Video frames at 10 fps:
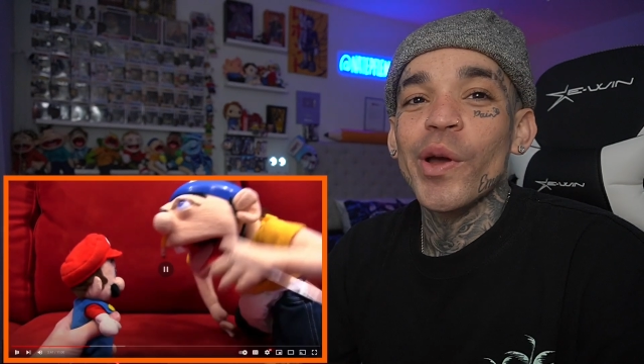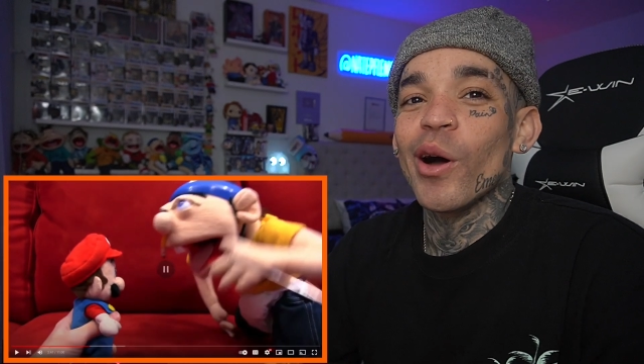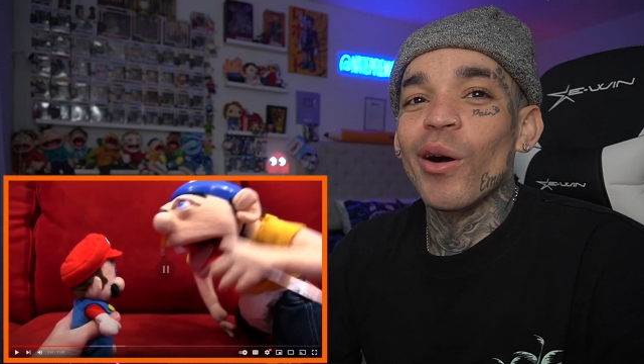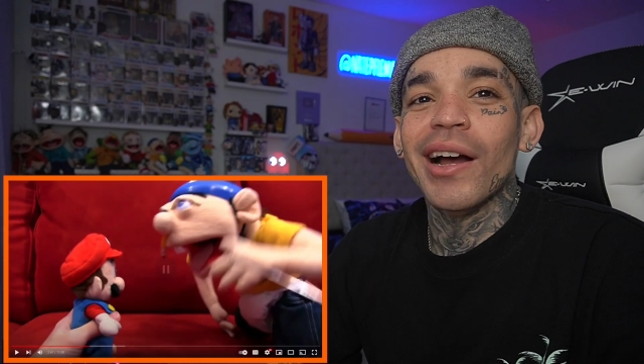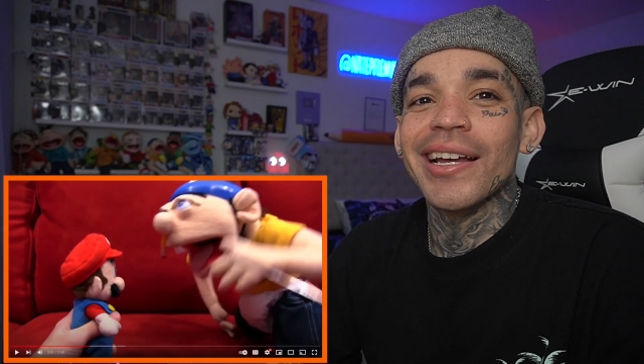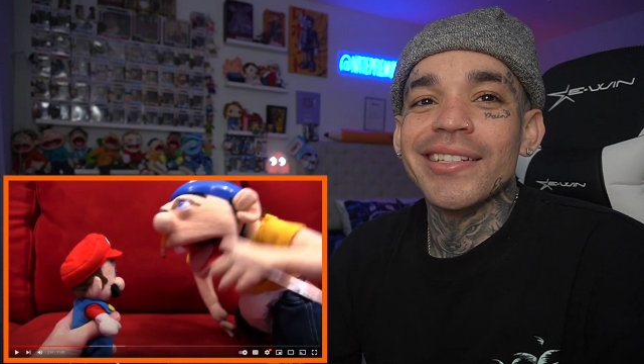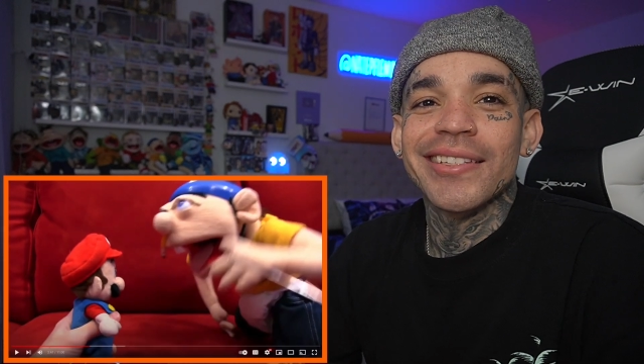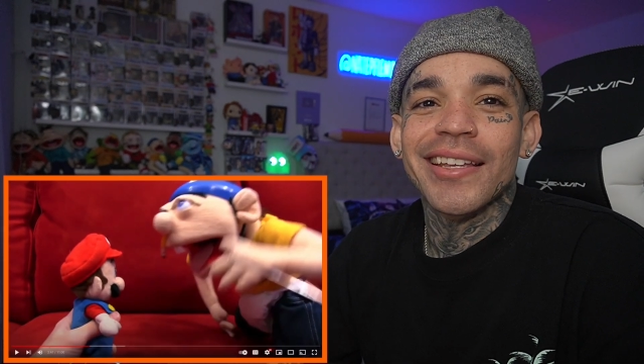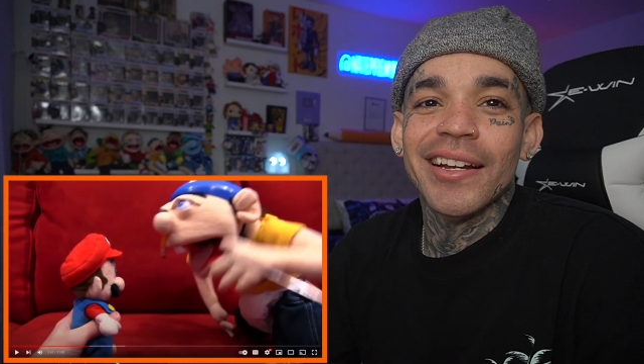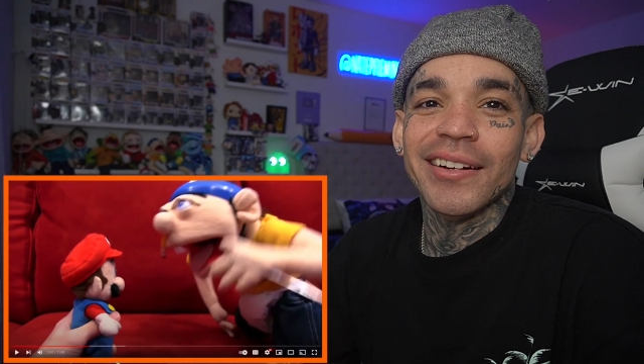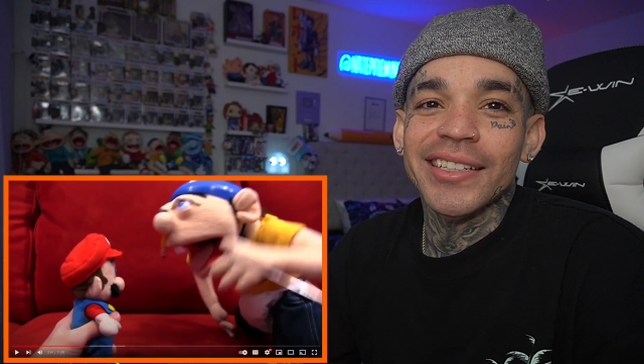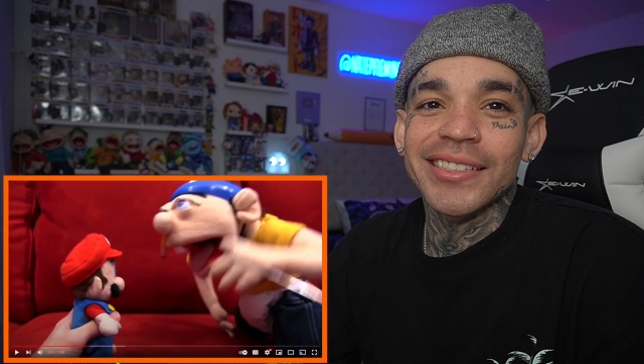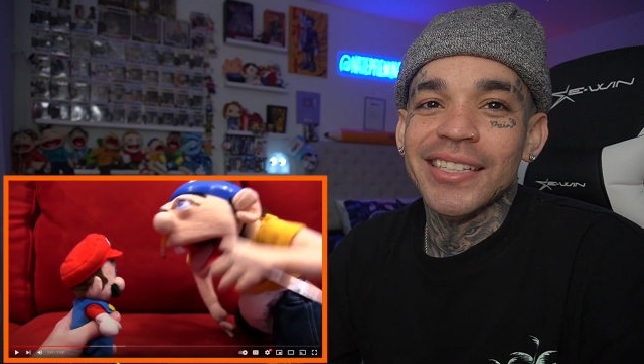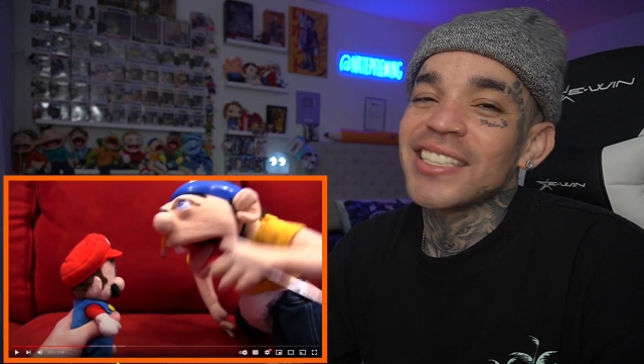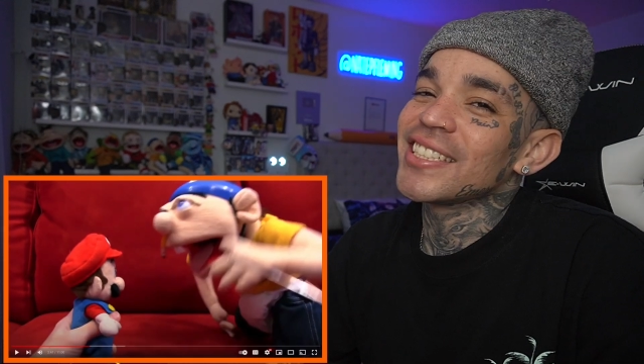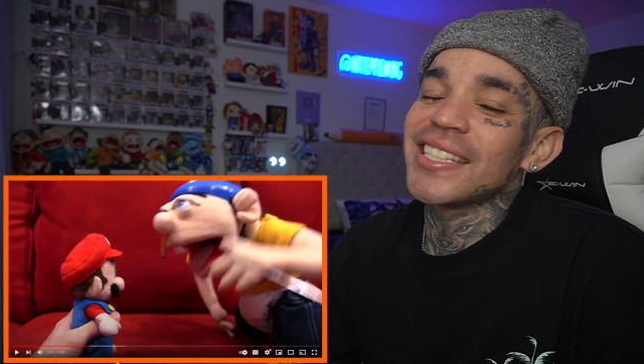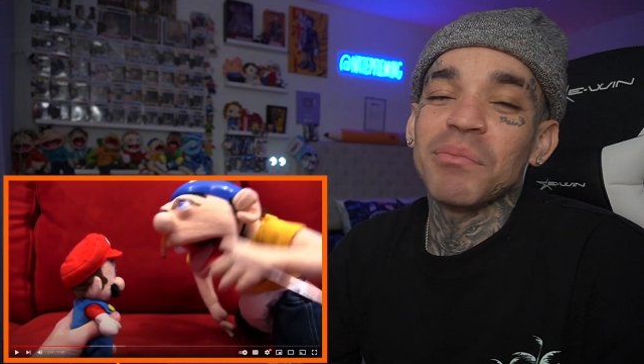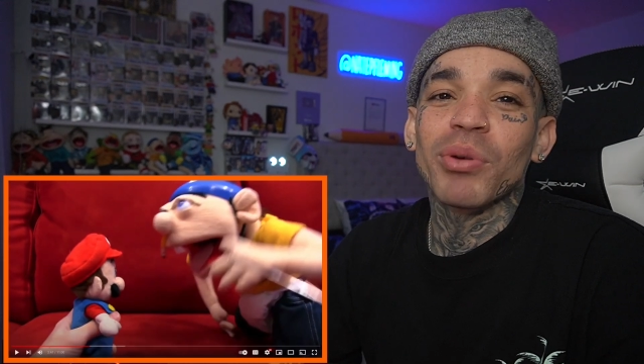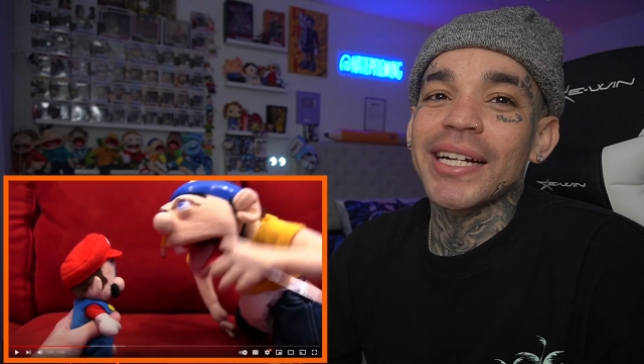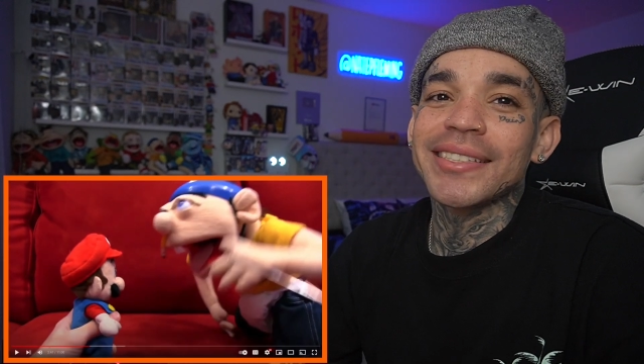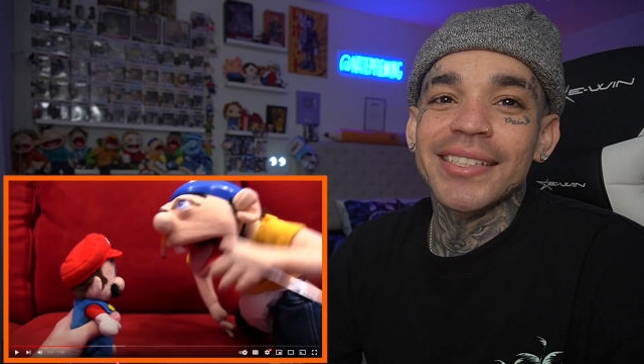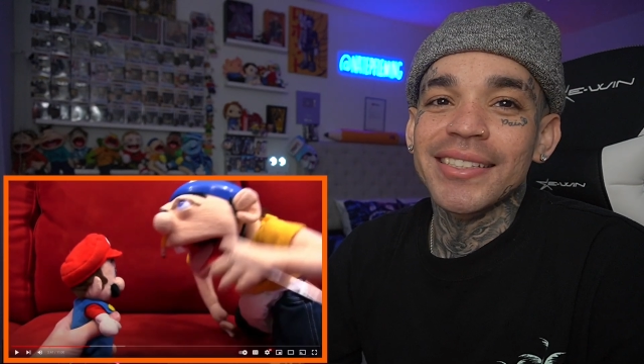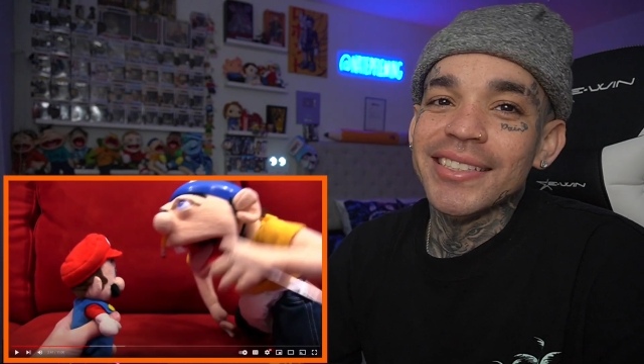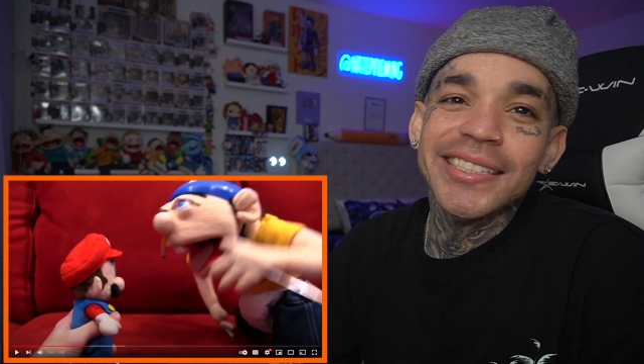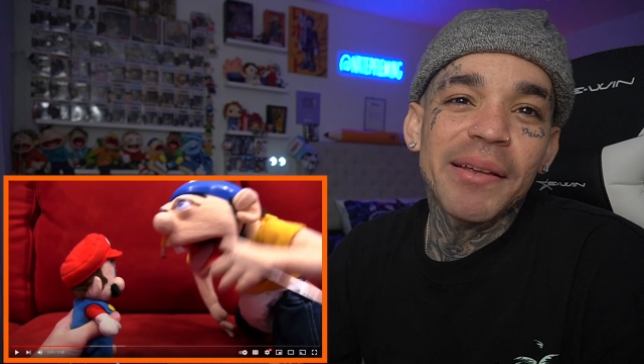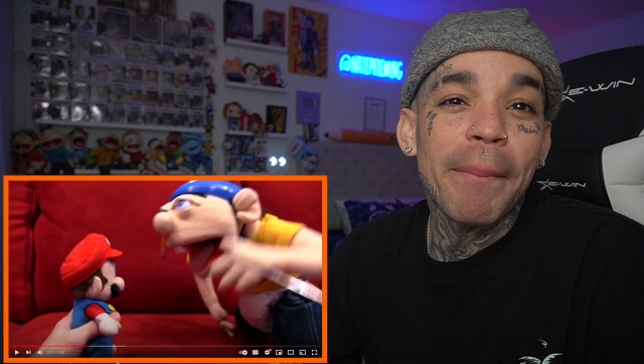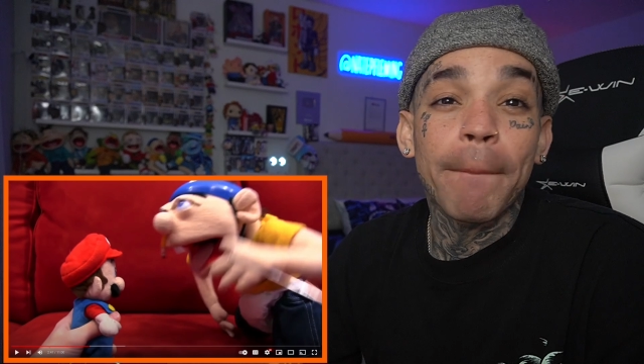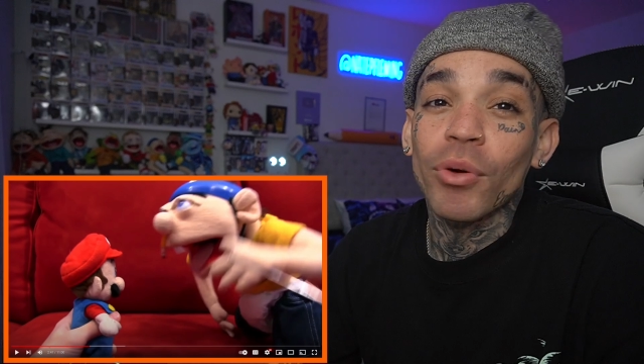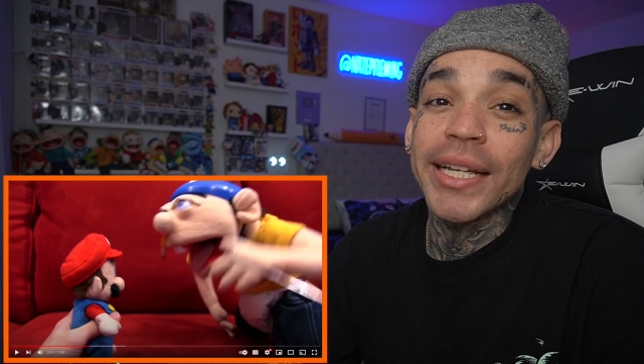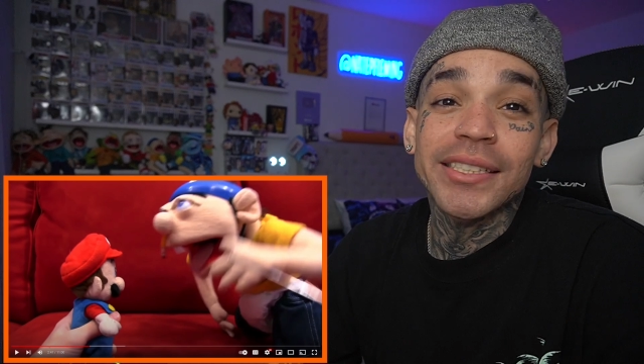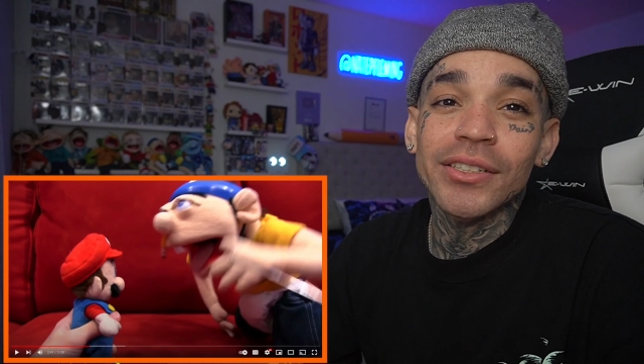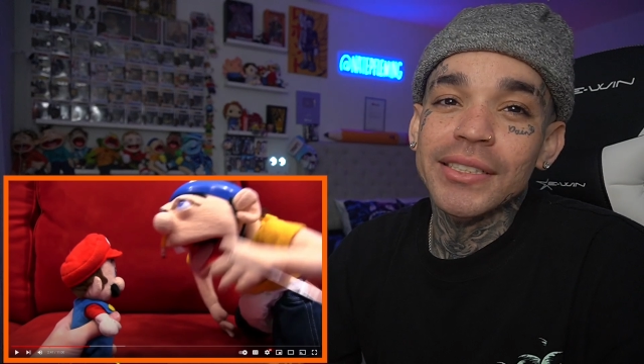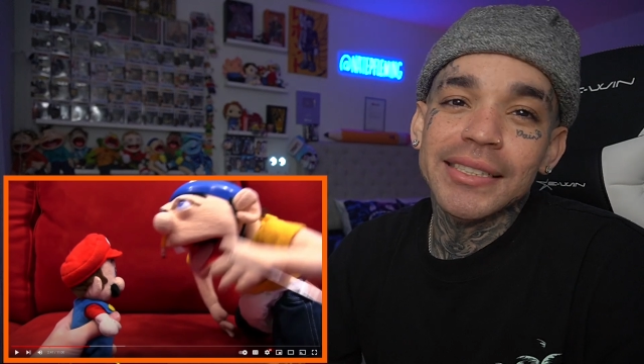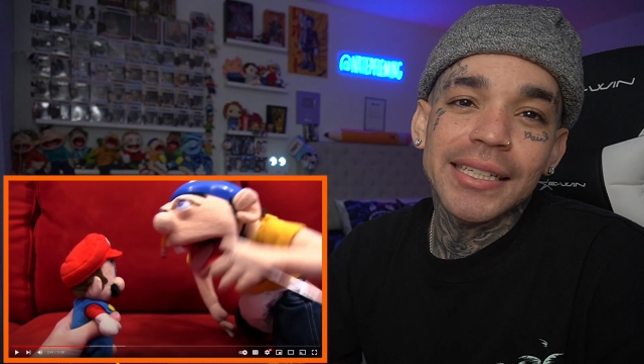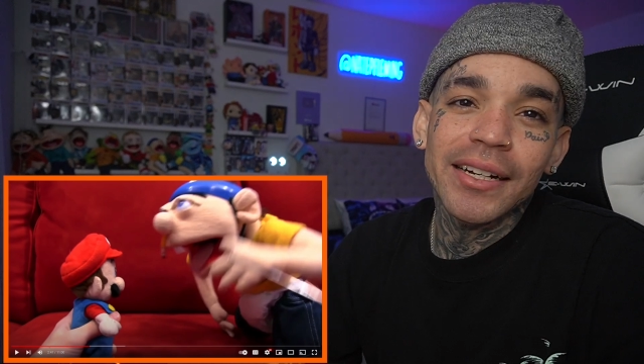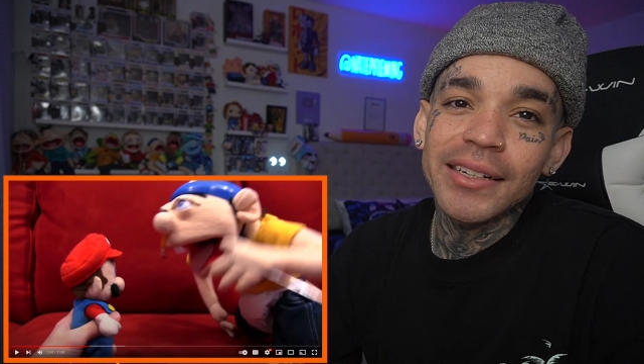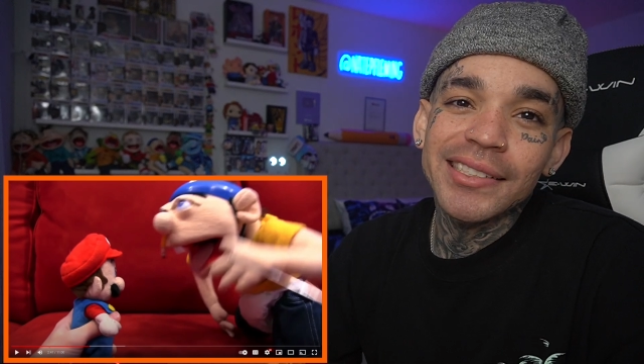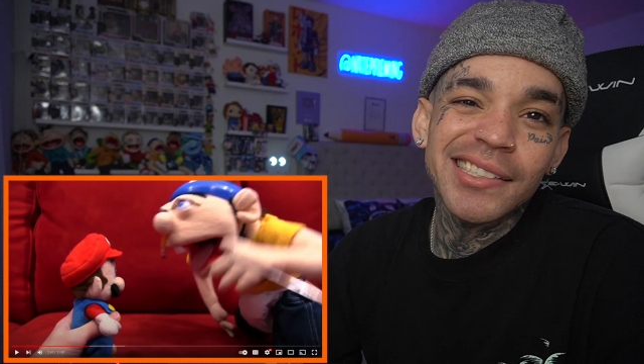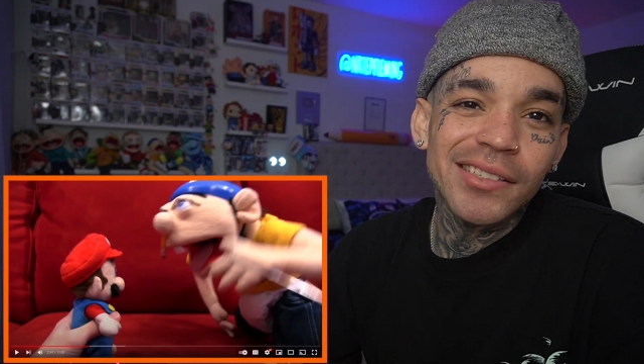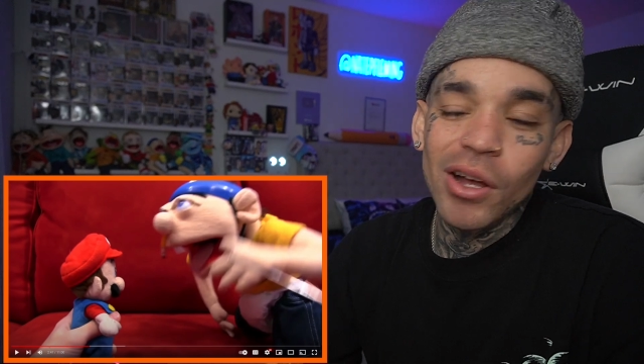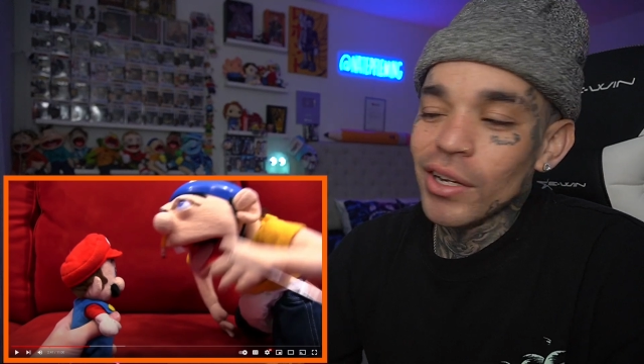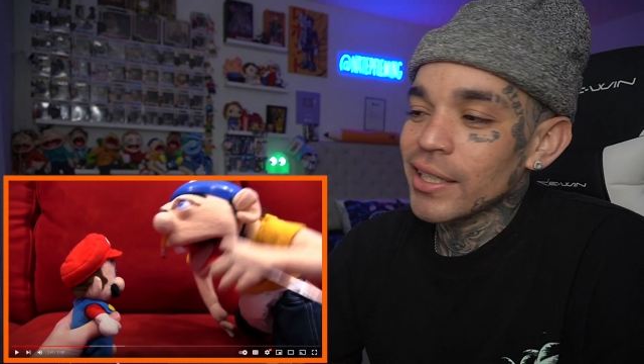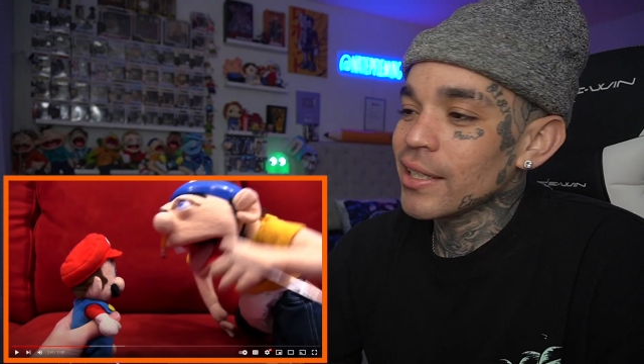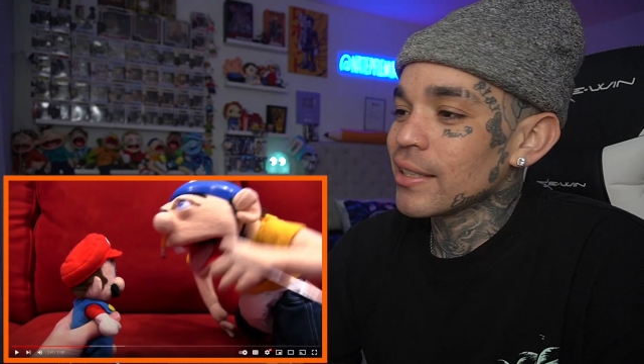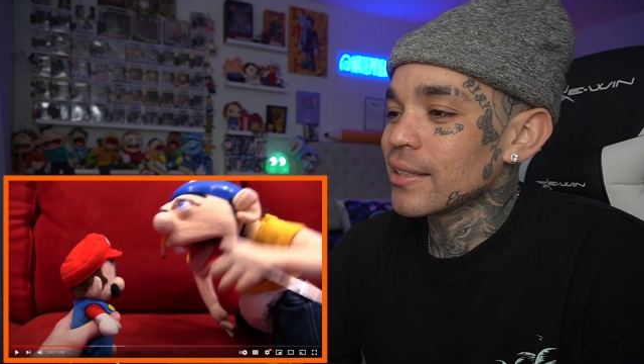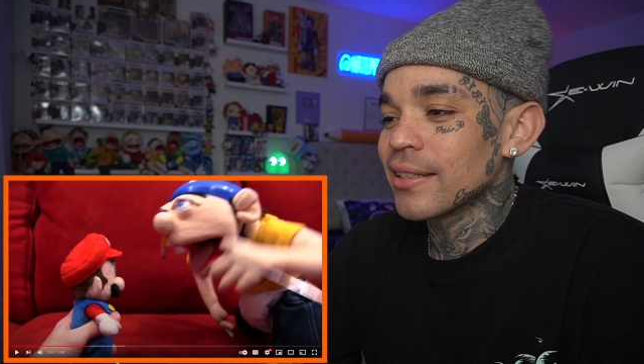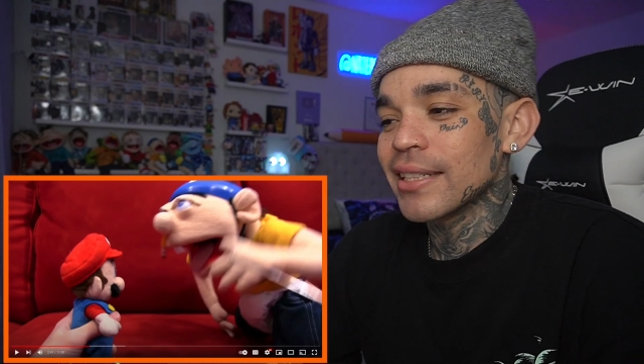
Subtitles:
we all got insecurities. Just embrace it. Just embrace your insecurities. It's all good.